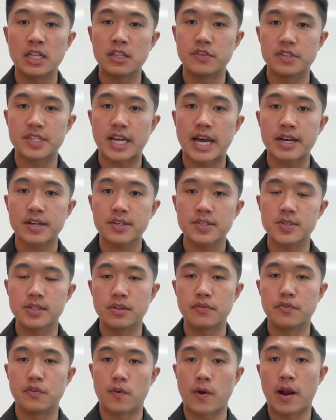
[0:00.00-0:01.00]
of attacks and
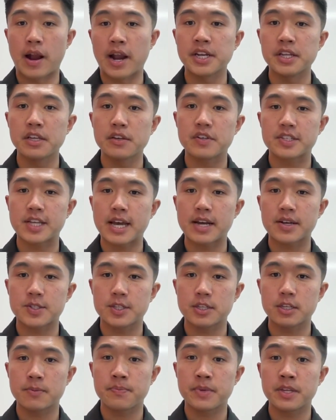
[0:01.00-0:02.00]
the variety of attacks
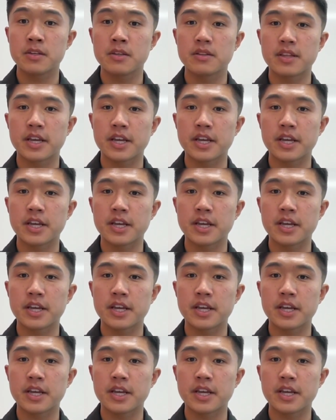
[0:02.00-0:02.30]
that